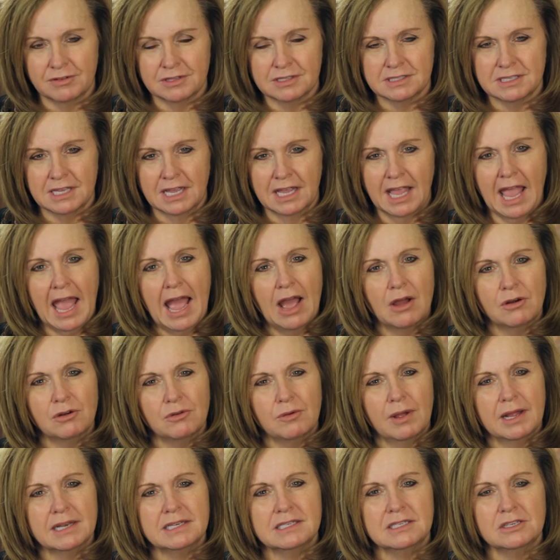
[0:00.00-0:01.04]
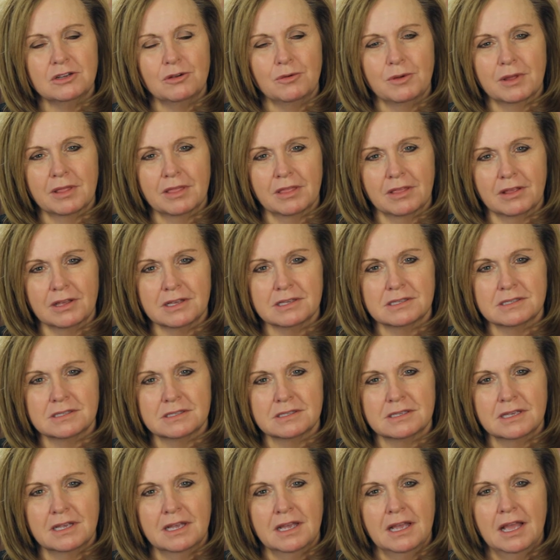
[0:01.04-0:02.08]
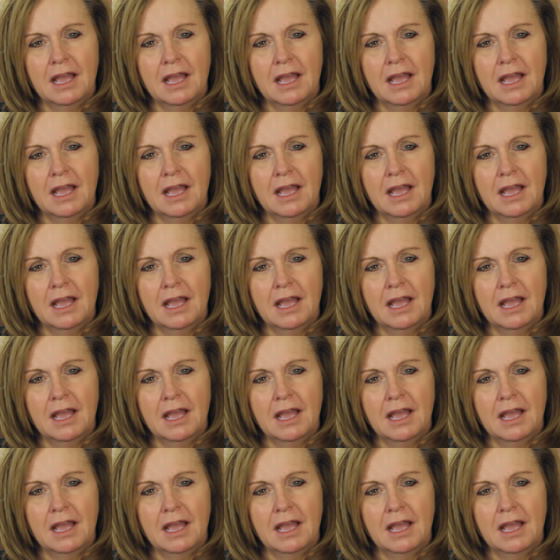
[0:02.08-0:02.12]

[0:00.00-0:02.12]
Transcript: and saying, how do I deal with this?